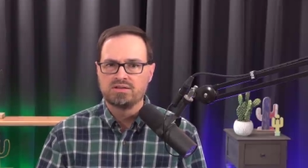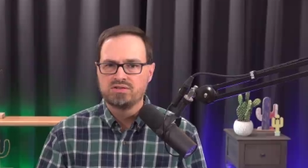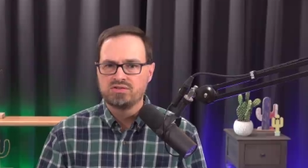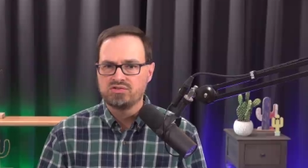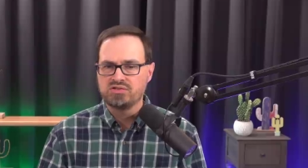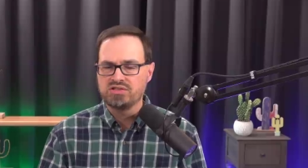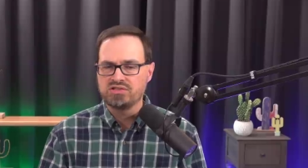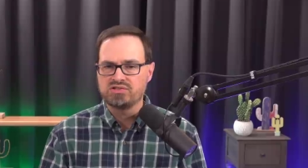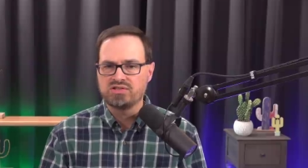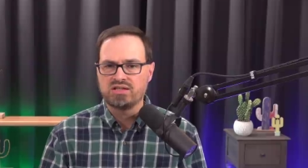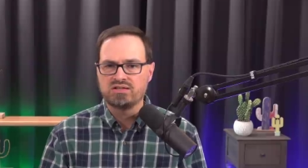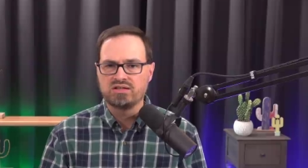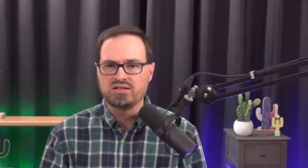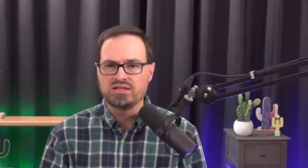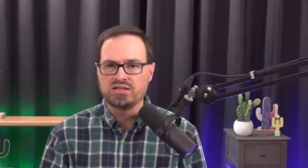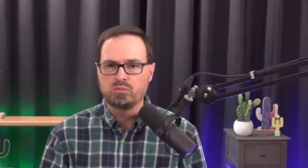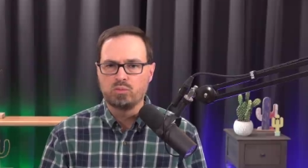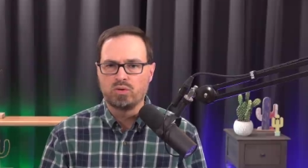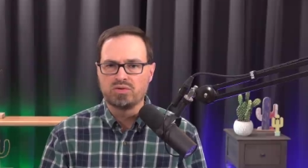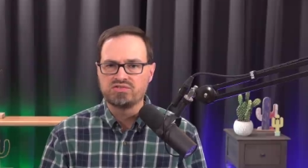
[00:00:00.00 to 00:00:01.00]
She said that
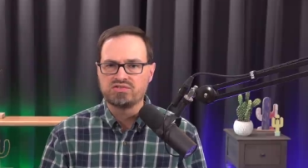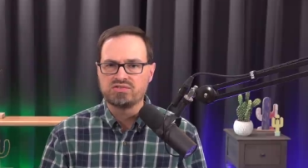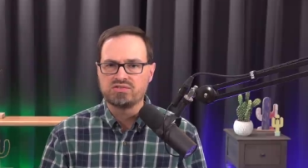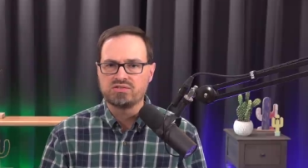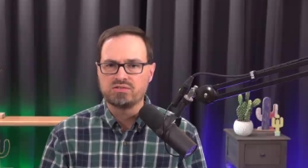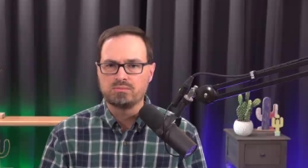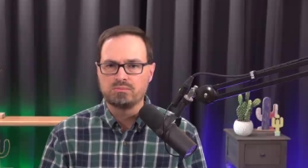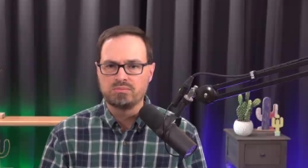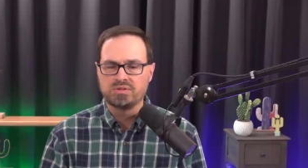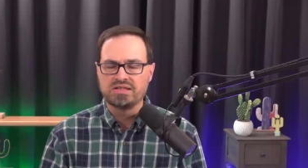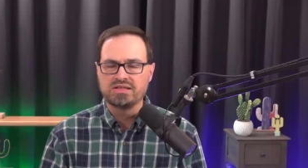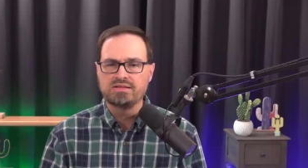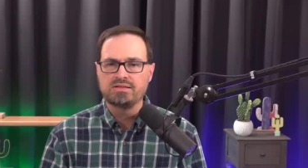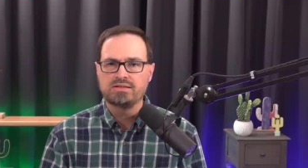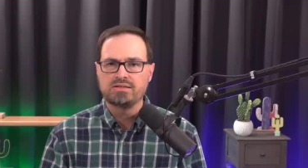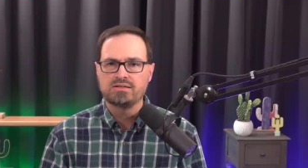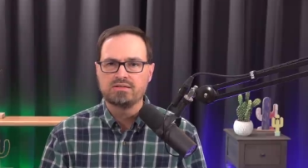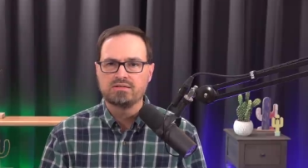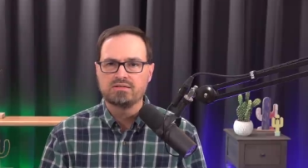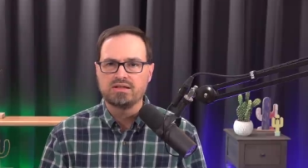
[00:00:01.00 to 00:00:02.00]
he wasn't
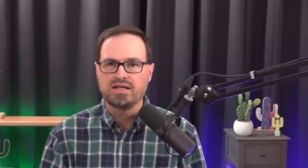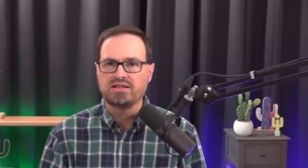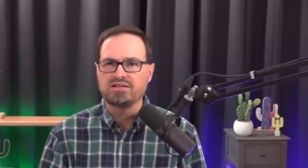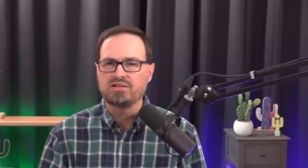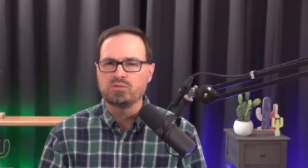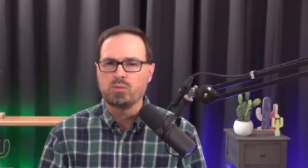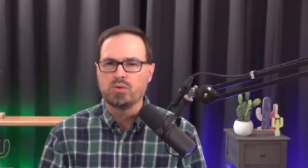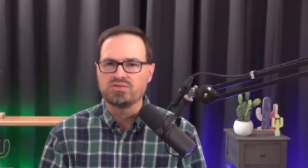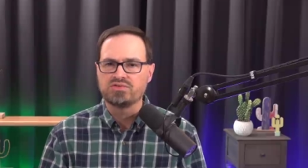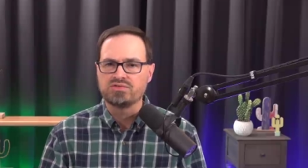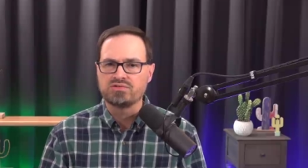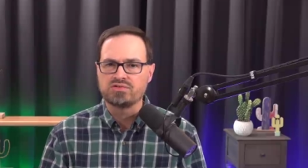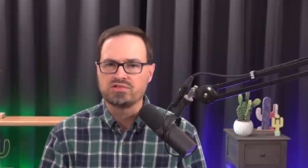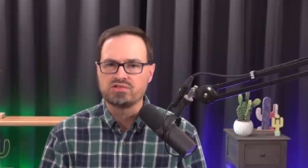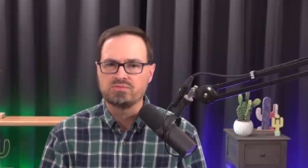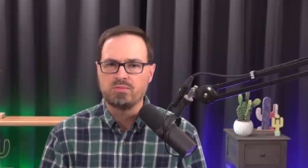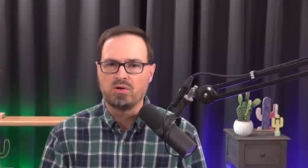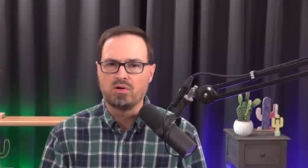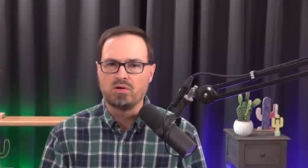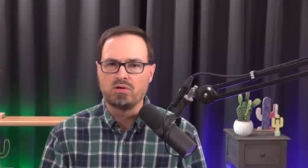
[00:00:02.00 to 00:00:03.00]
big and he wasn't
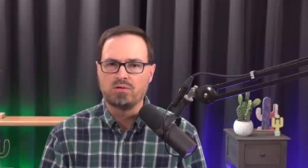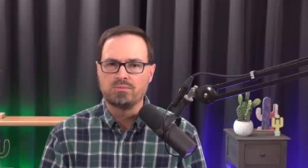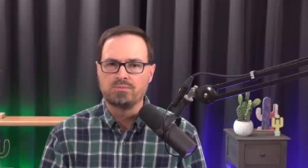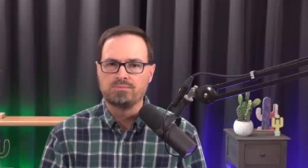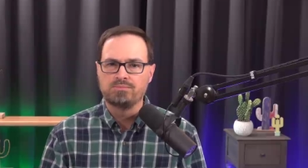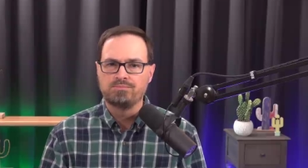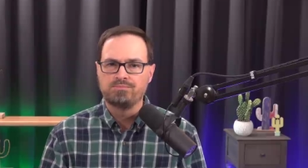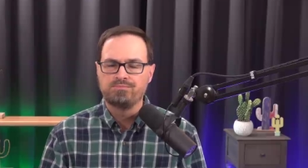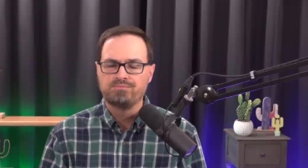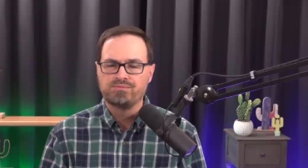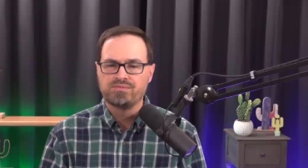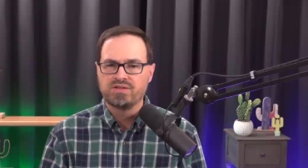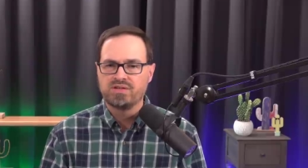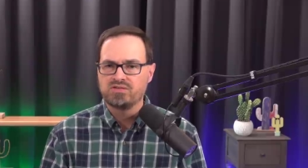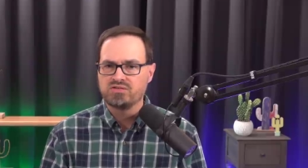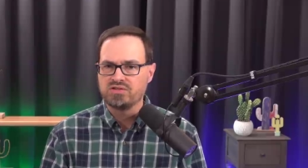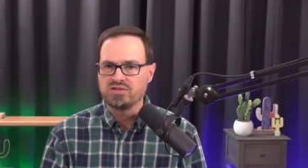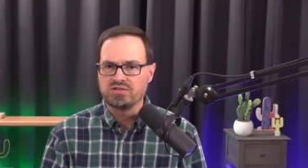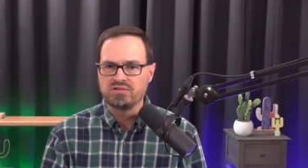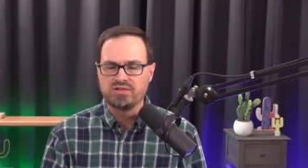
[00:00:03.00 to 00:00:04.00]
small.
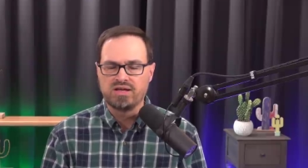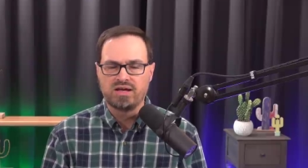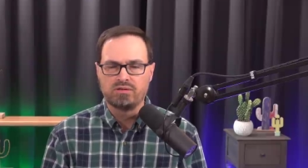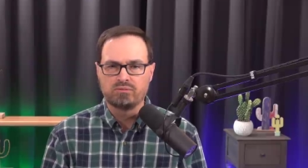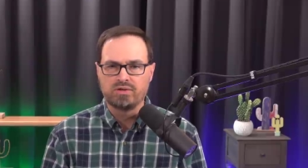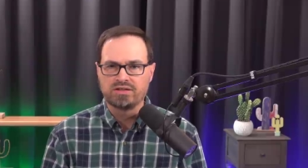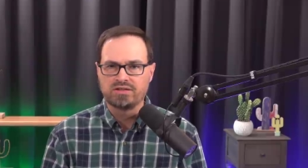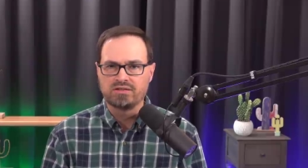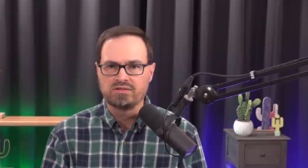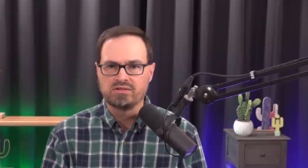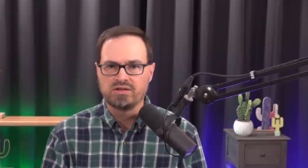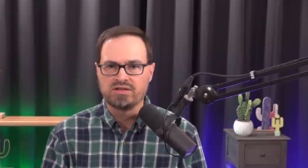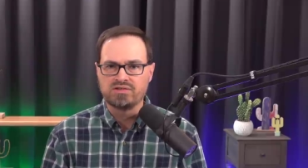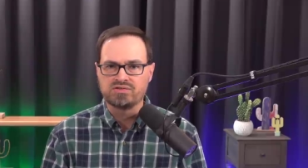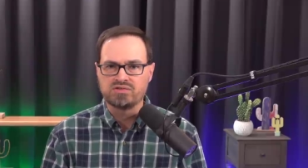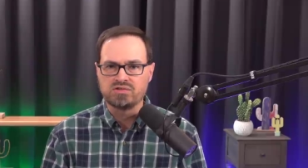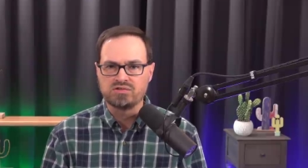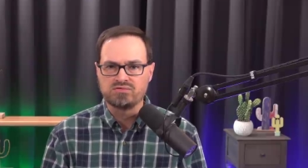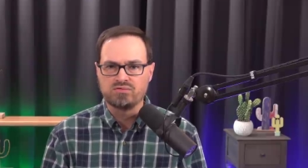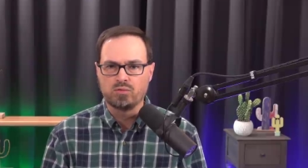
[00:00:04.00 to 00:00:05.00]
She did not
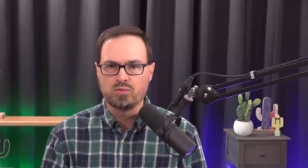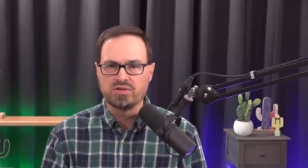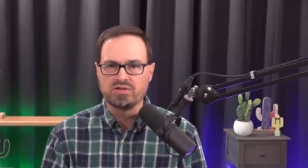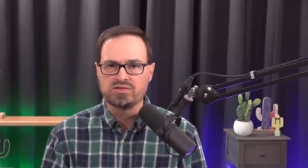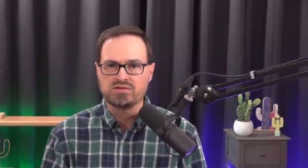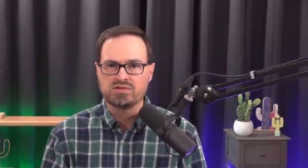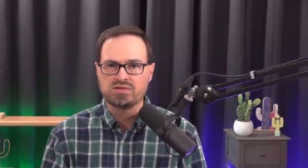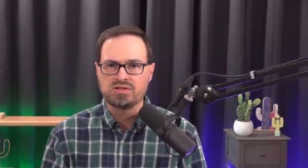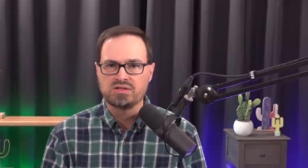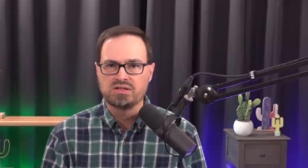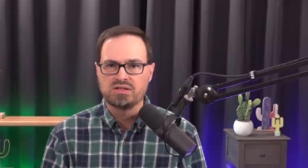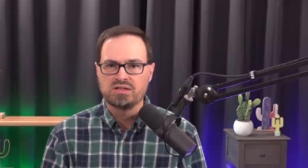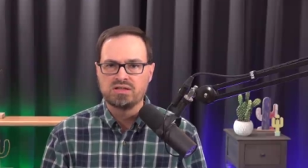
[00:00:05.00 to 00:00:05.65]
recognize his voice.